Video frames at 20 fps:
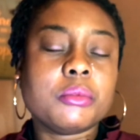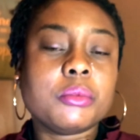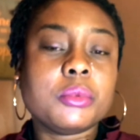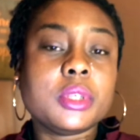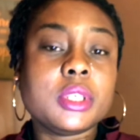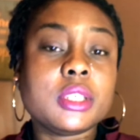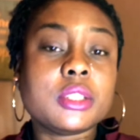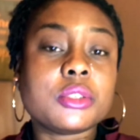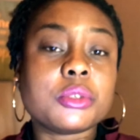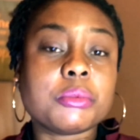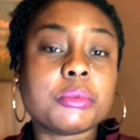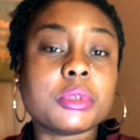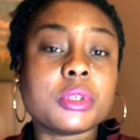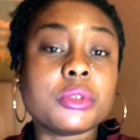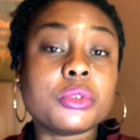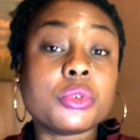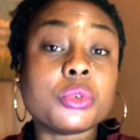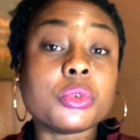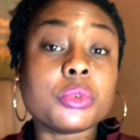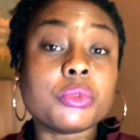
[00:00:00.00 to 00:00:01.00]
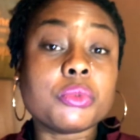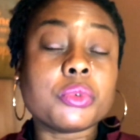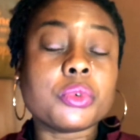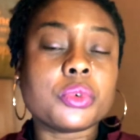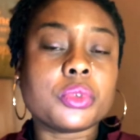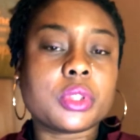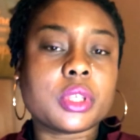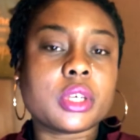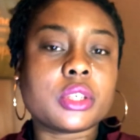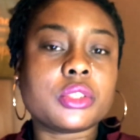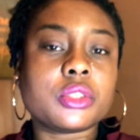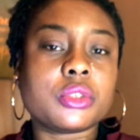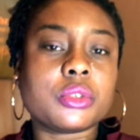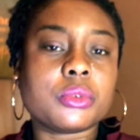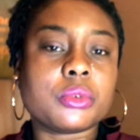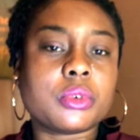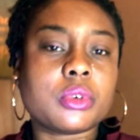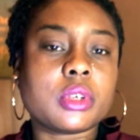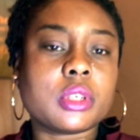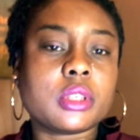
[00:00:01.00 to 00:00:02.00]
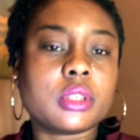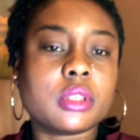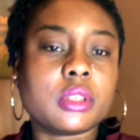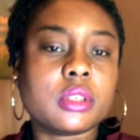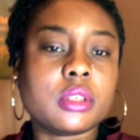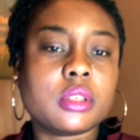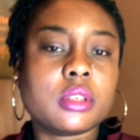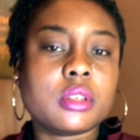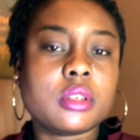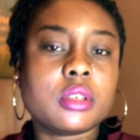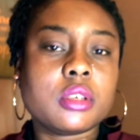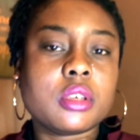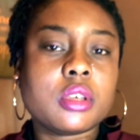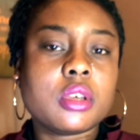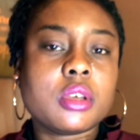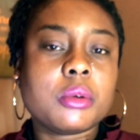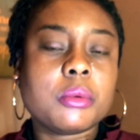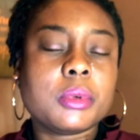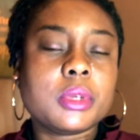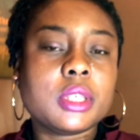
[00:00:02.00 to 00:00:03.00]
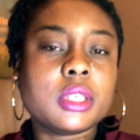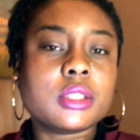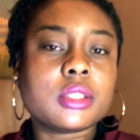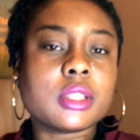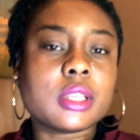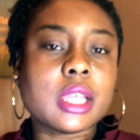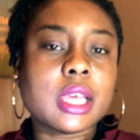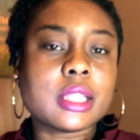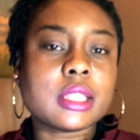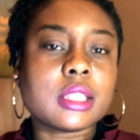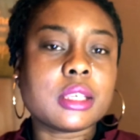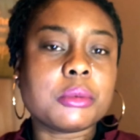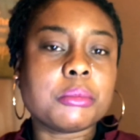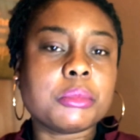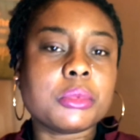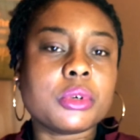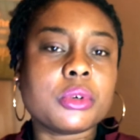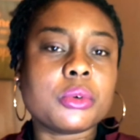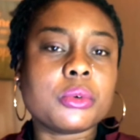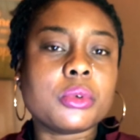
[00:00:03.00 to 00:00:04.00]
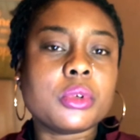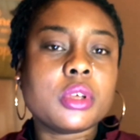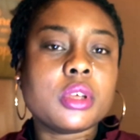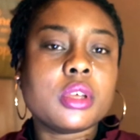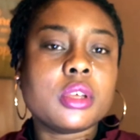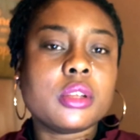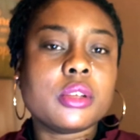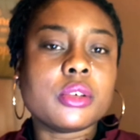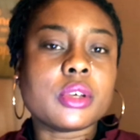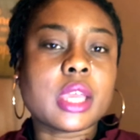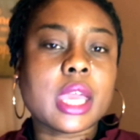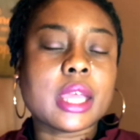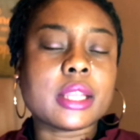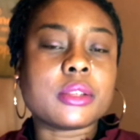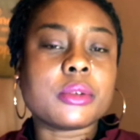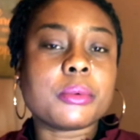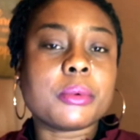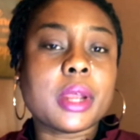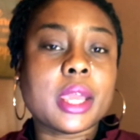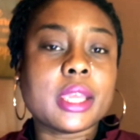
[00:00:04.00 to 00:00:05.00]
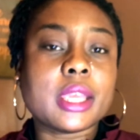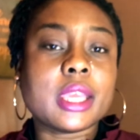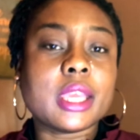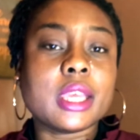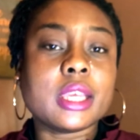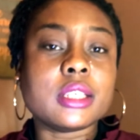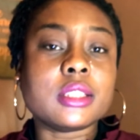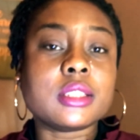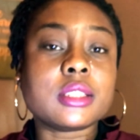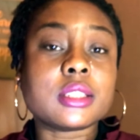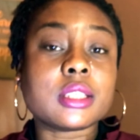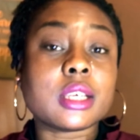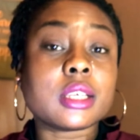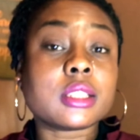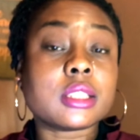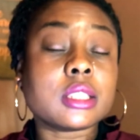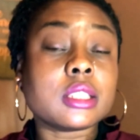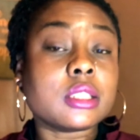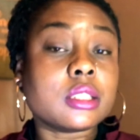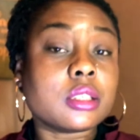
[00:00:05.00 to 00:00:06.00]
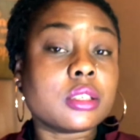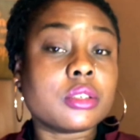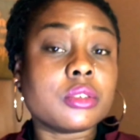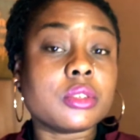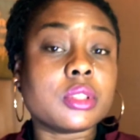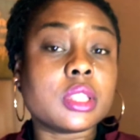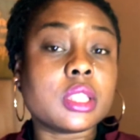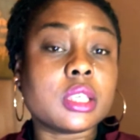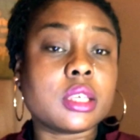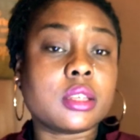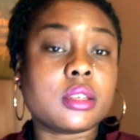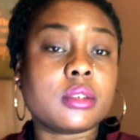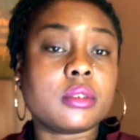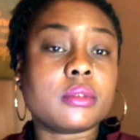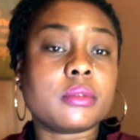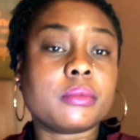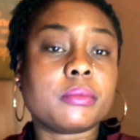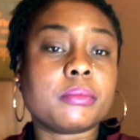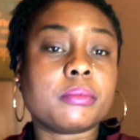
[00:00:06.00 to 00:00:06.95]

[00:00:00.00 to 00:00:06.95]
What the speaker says: We need to be truthful with our children. We need to let them know, look, at the right age, sex is a good thing.